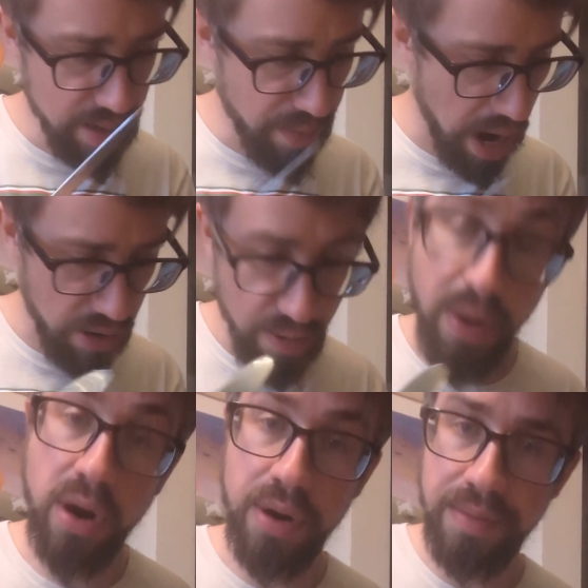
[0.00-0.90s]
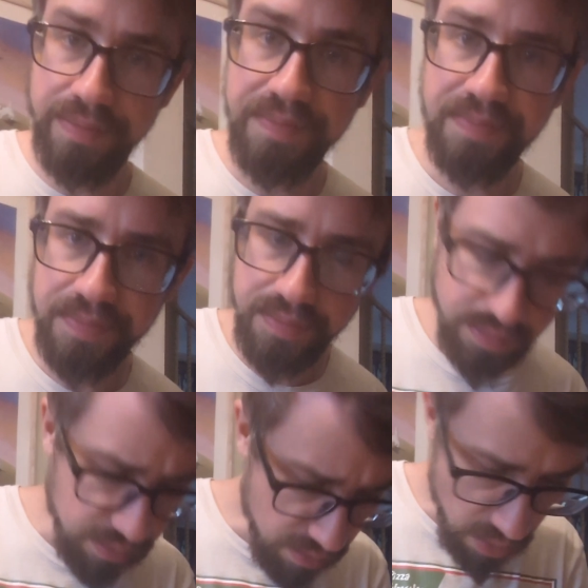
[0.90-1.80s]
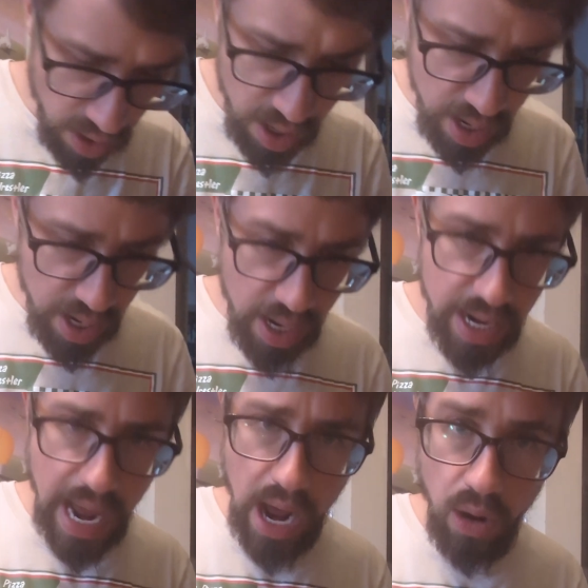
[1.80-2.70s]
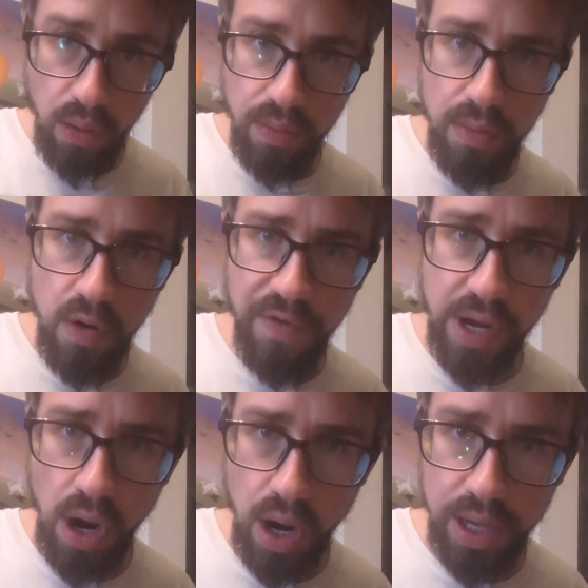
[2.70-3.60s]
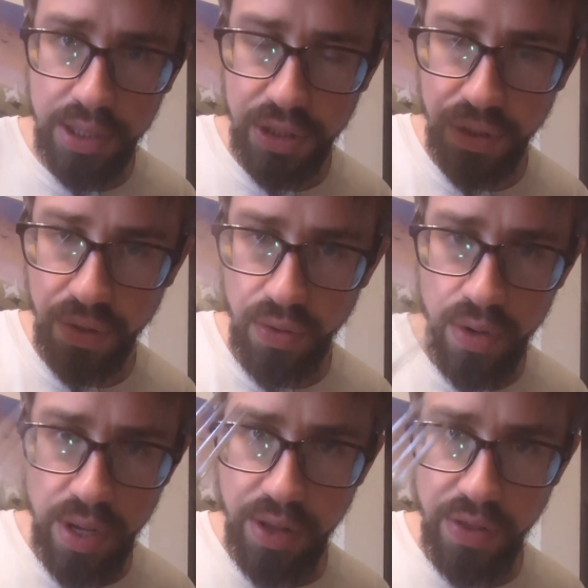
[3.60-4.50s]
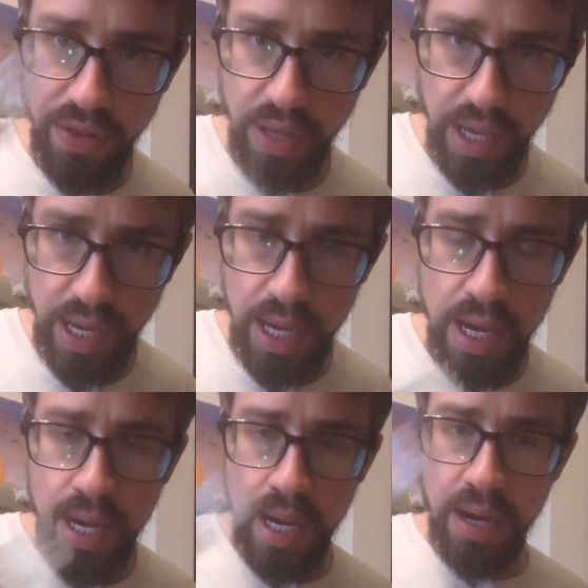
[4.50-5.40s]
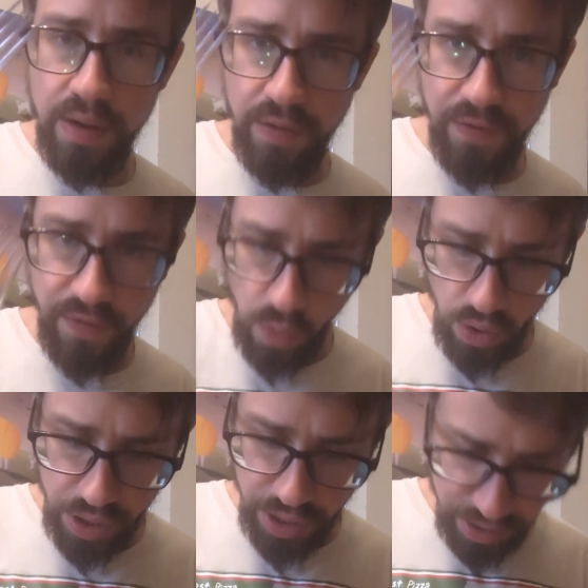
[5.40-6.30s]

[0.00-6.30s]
Pottery Barn. Now, moving on to the fork.